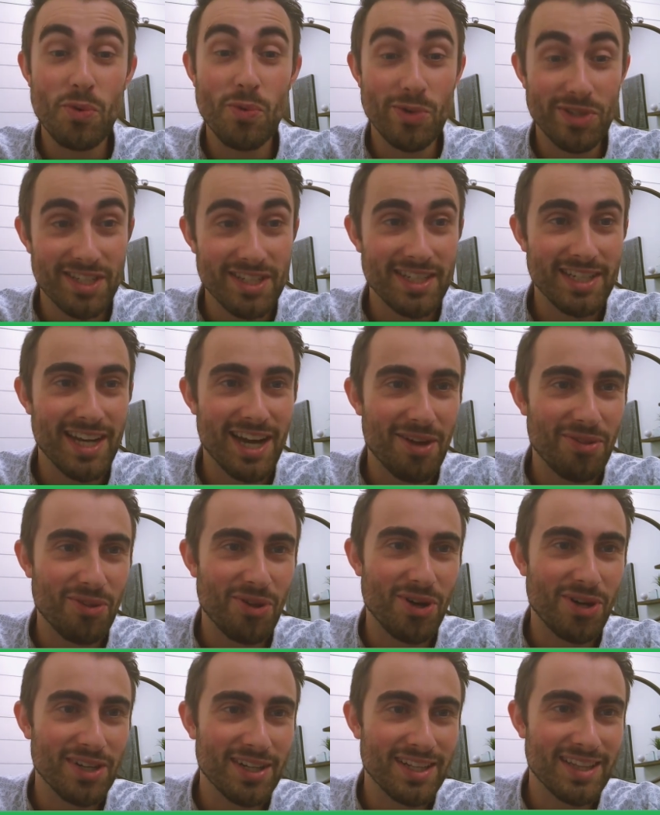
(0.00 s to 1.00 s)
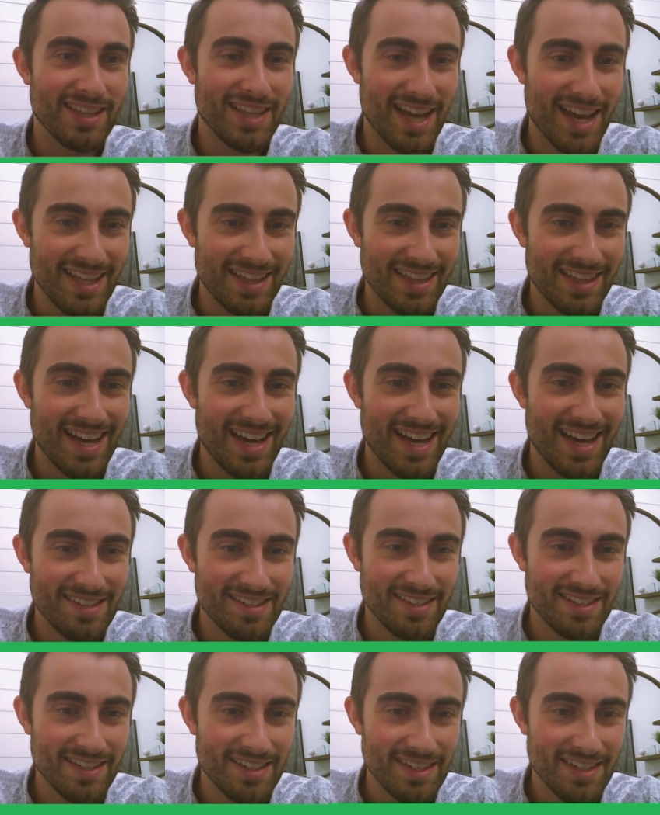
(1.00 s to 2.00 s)
We'll see how long that
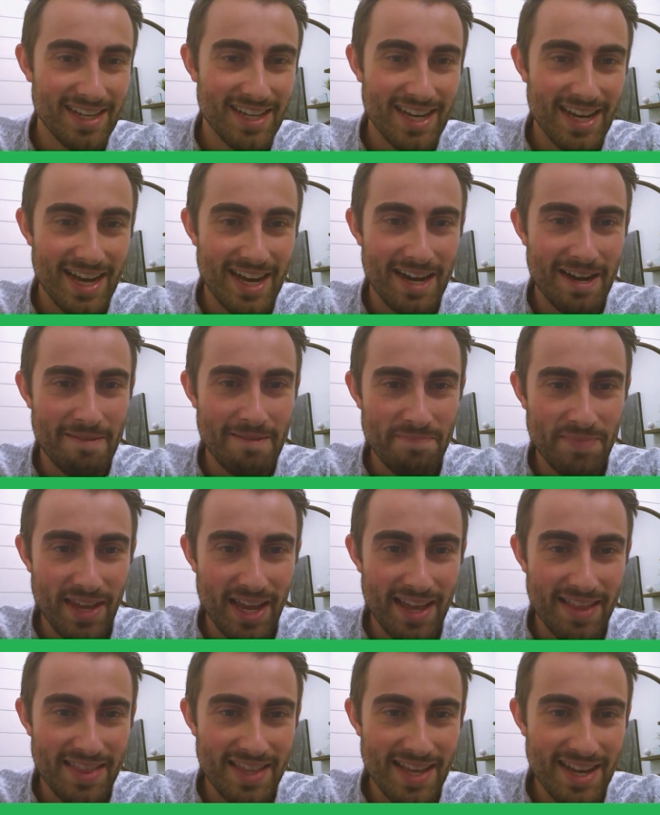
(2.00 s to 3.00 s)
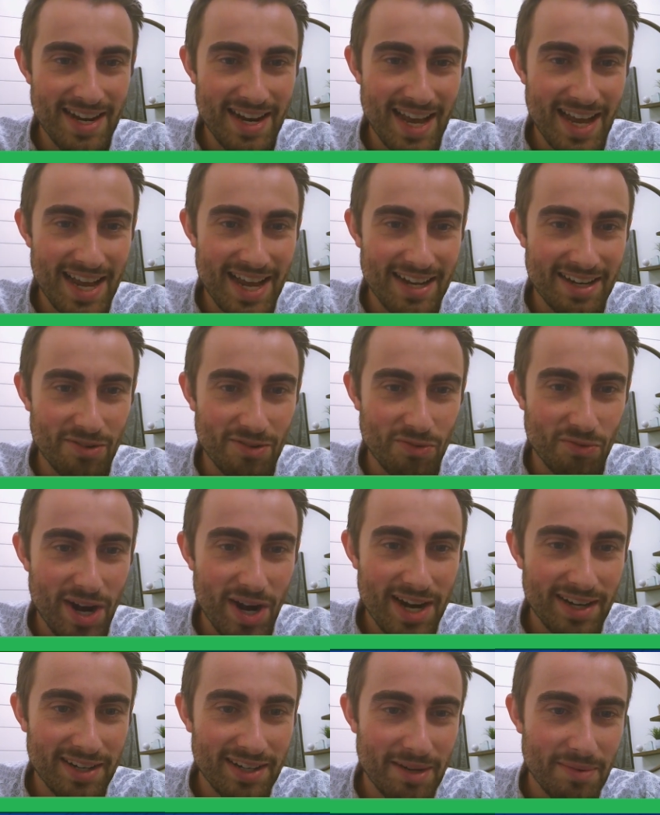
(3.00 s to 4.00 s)
lasts. And then
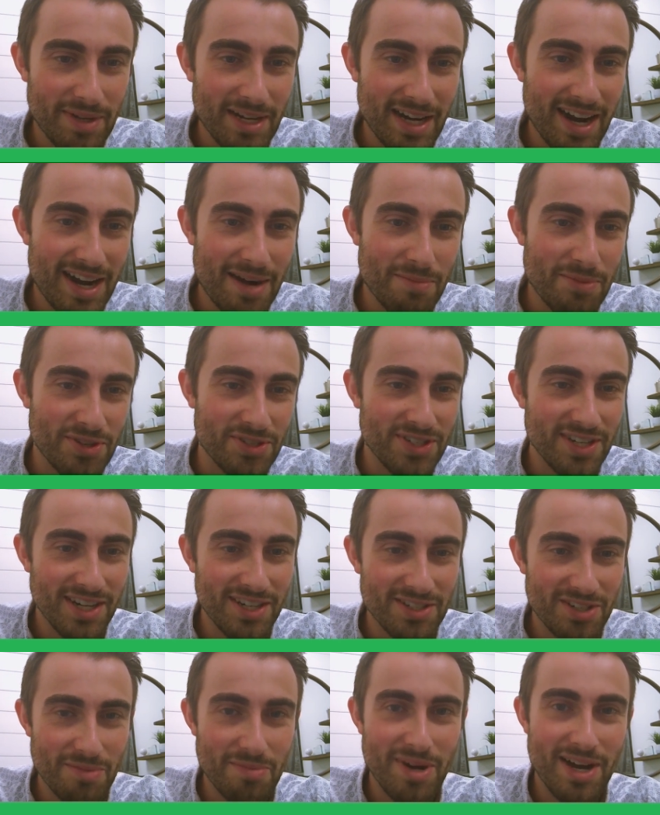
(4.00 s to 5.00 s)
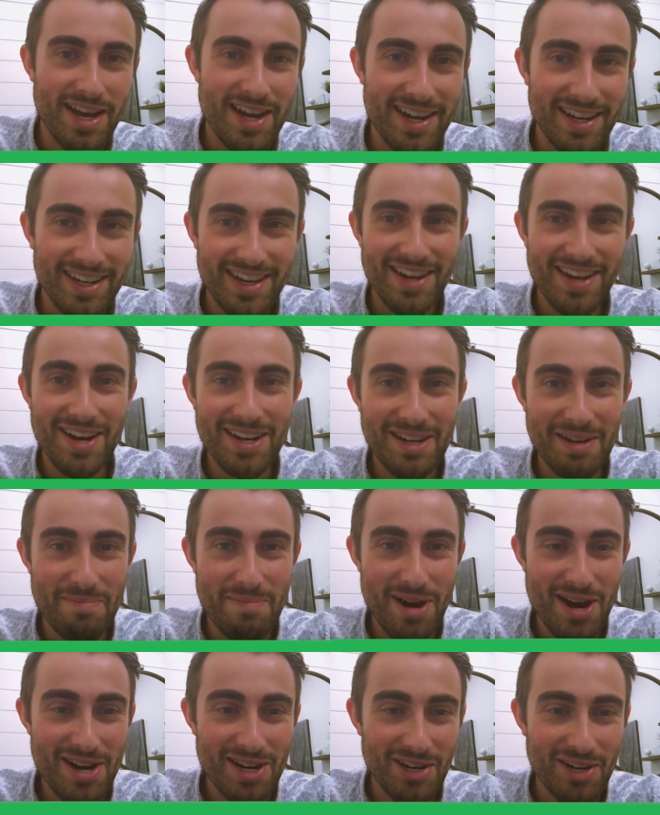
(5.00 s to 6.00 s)
coming in at number 6 on my Canuck
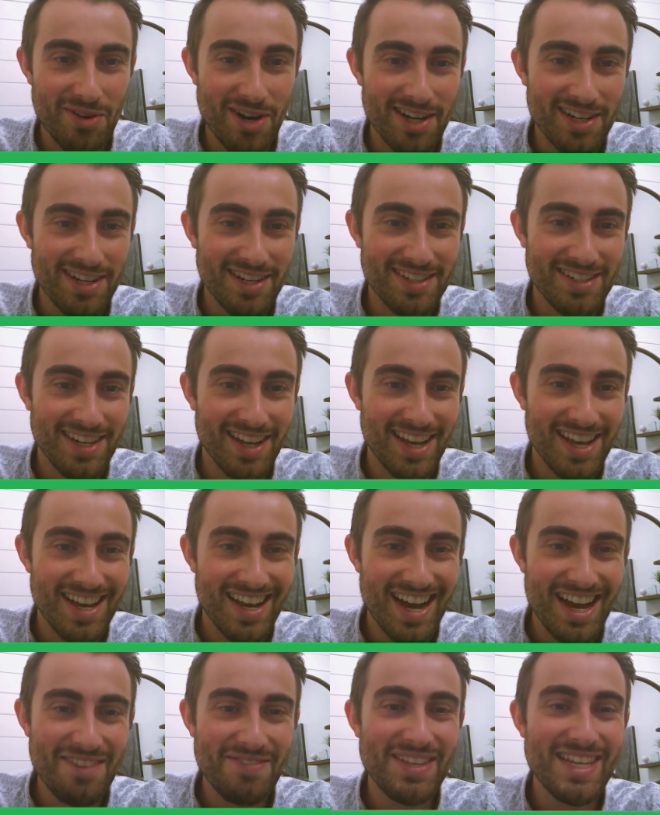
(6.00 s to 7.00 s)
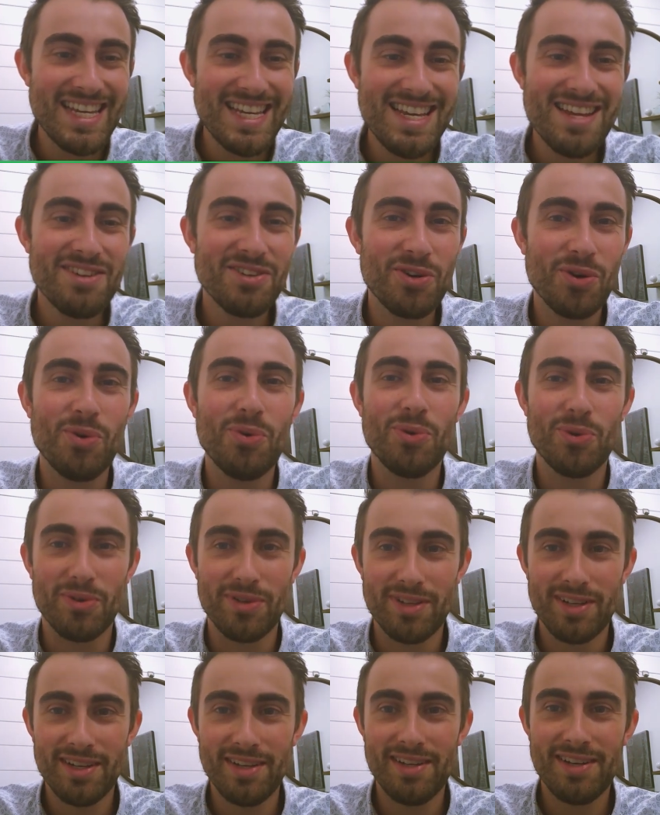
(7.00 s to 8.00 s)
American rankings, I have Ian
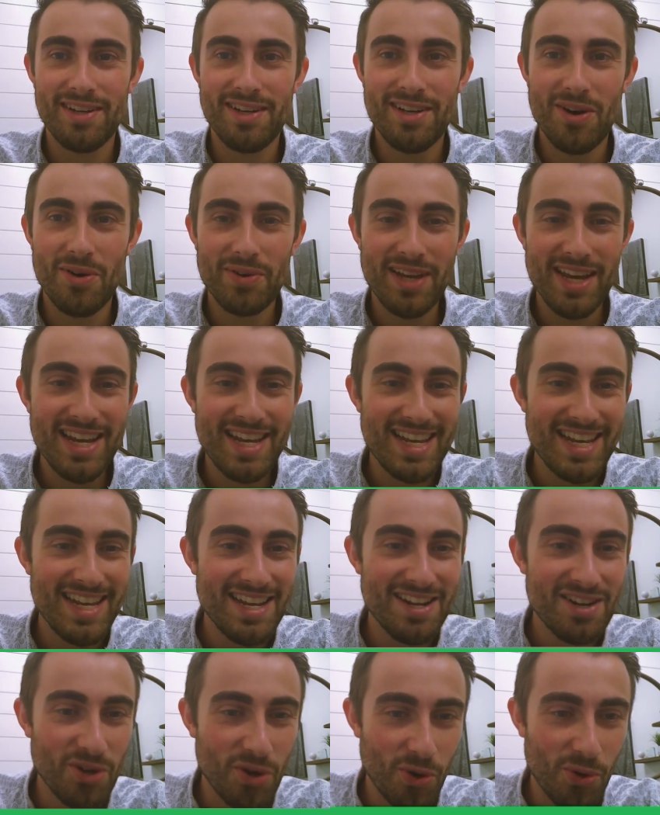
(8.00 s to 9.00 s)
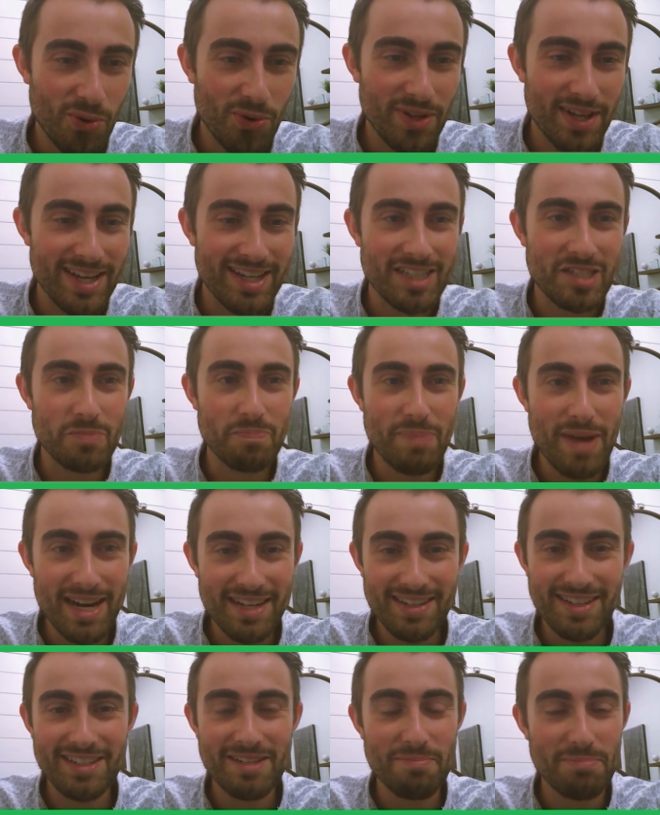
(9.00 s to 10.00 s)
Cole. Okay, Ian Cole
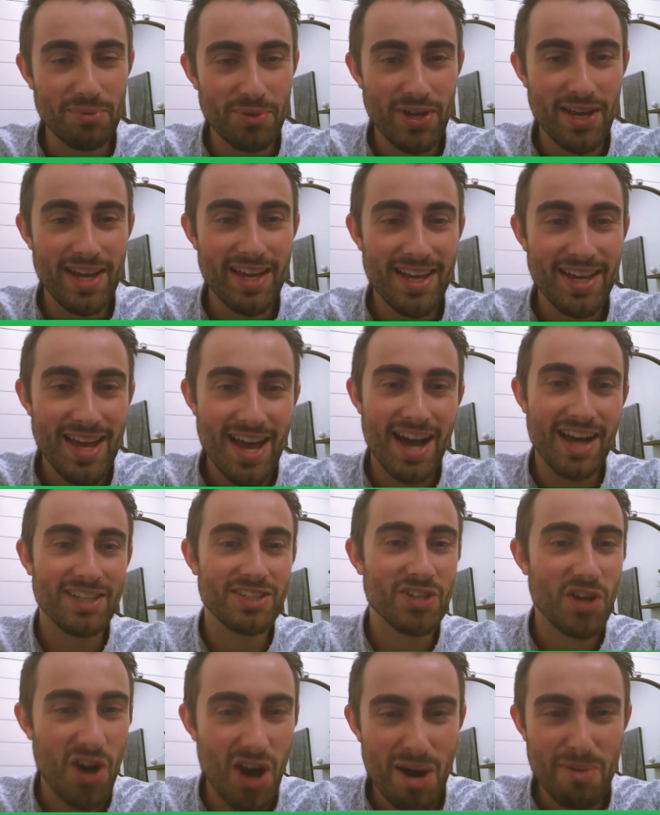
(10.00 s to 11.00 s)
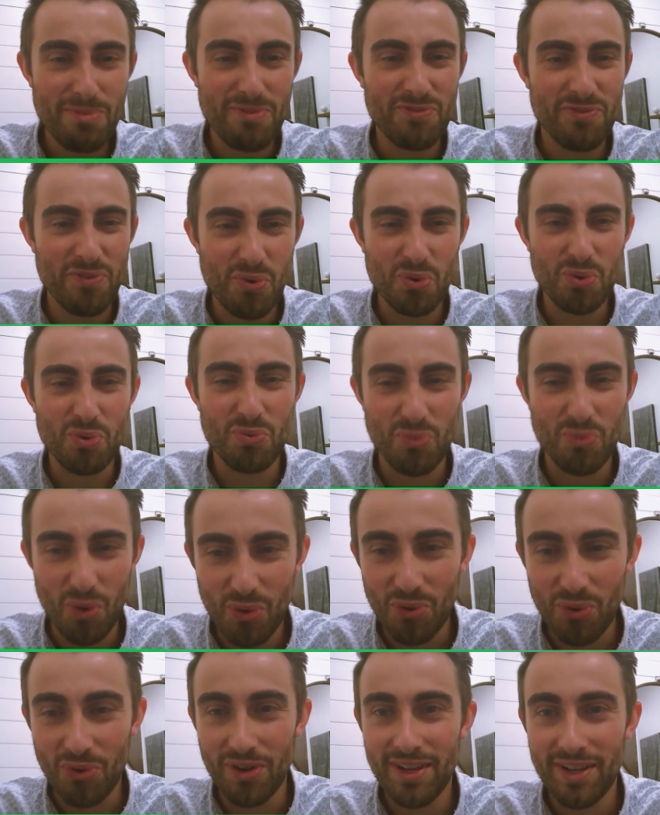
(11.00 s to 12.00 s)
expected to play a top 4
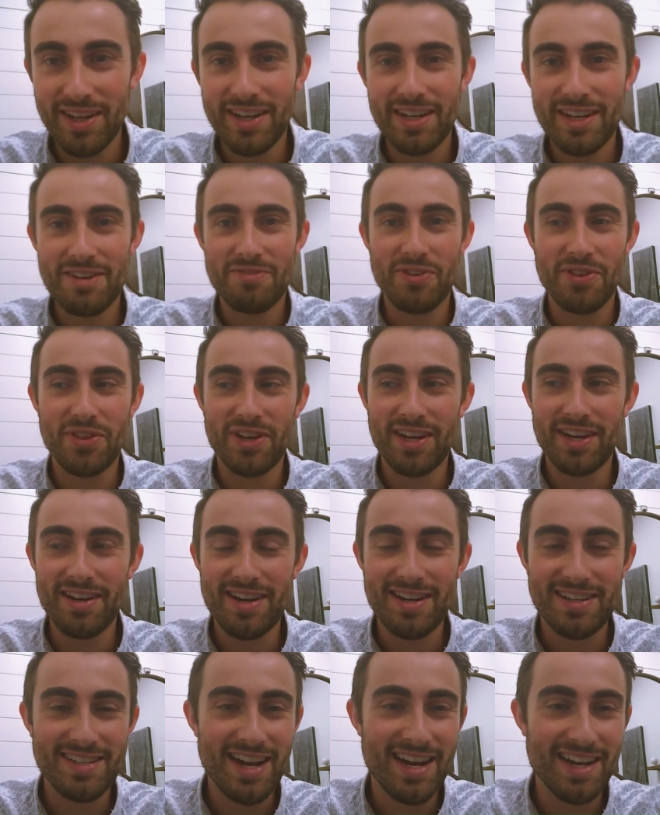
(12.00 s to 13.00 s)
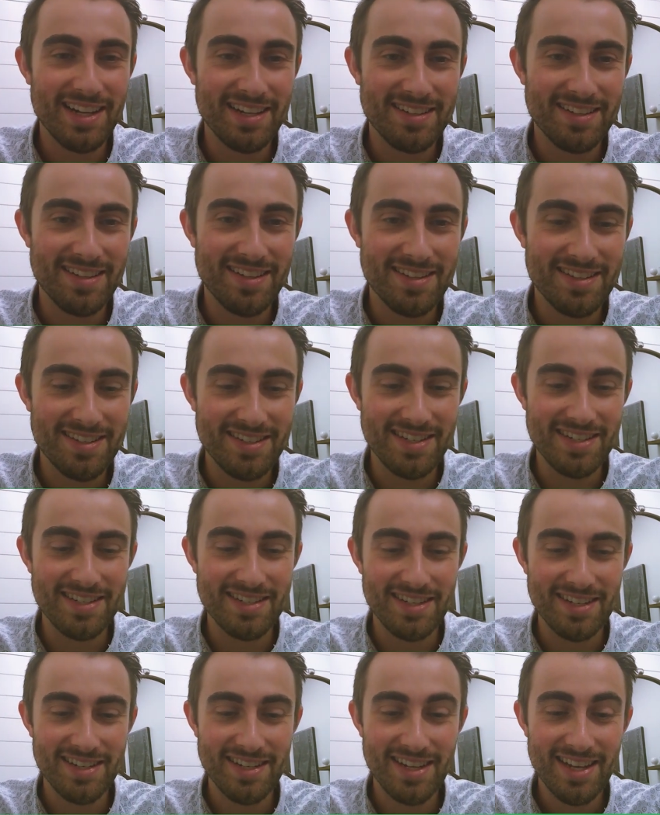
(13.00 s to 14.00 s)
role for the Canucks heading into this
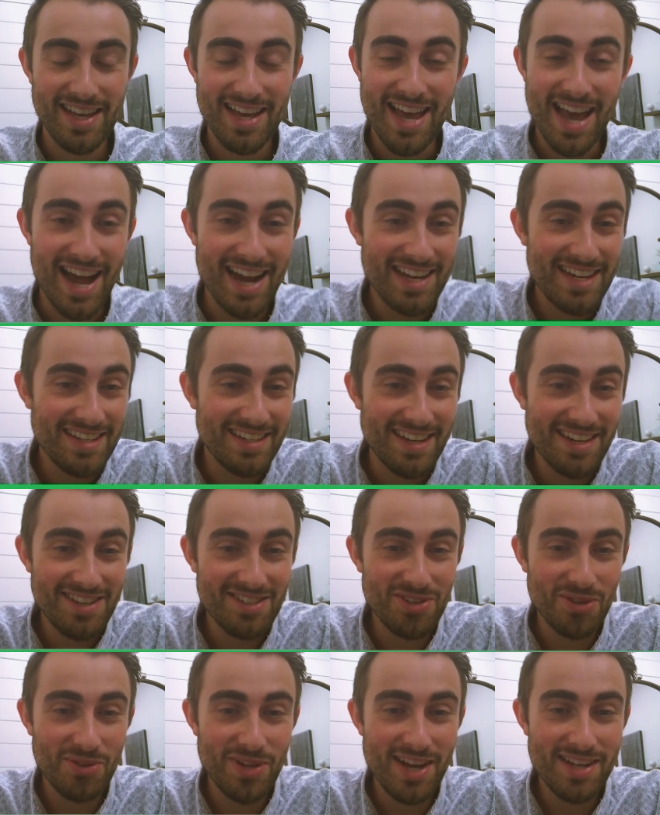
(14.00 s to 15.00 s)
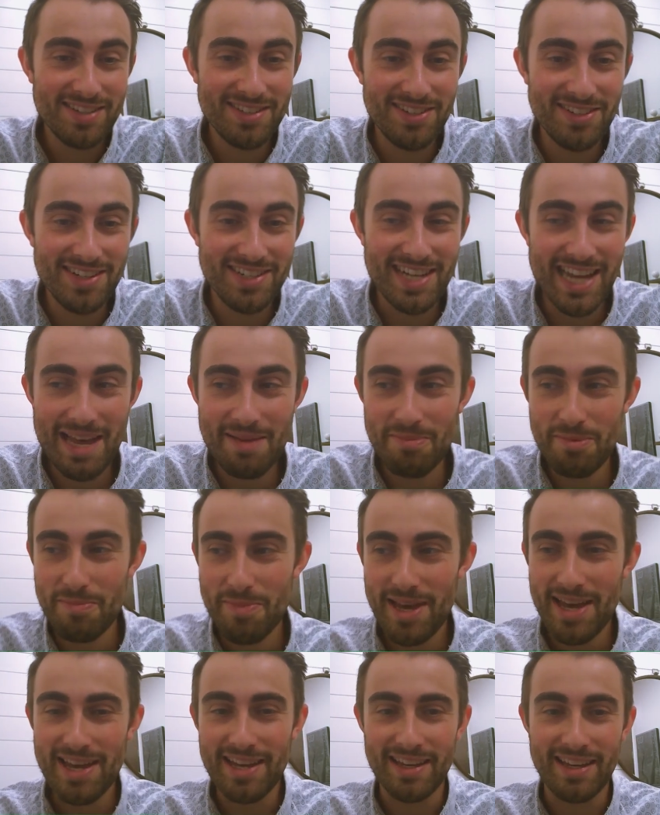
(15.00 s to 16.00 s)
season, and he did so last year in Tampa
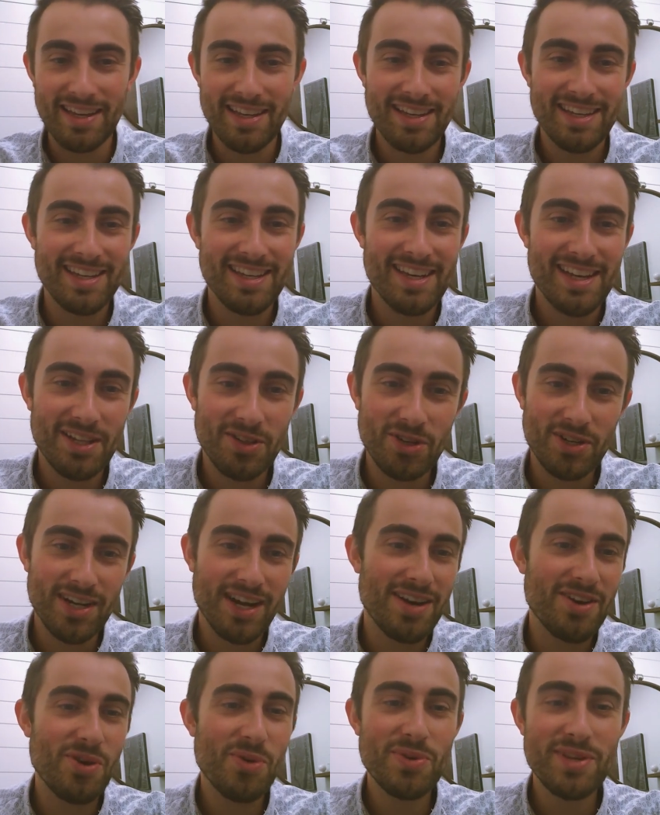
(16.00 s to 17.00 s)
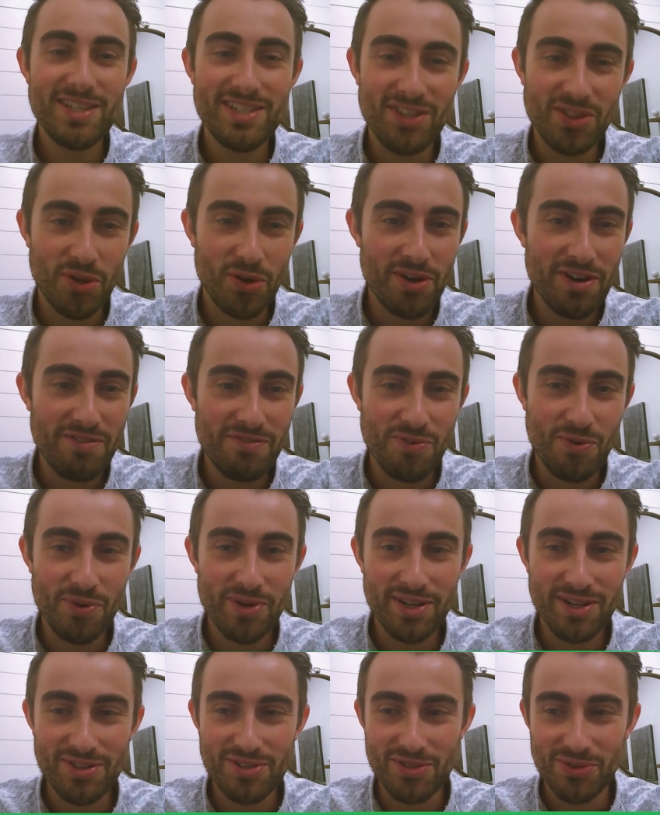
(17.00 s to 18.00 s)
Bay. Look, I know he's
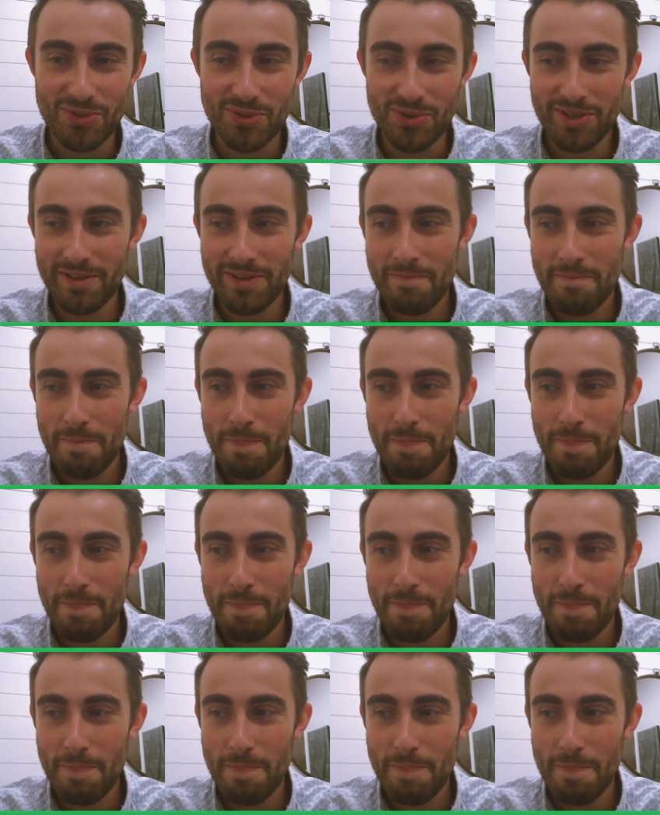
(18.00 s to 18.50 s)
34 years old.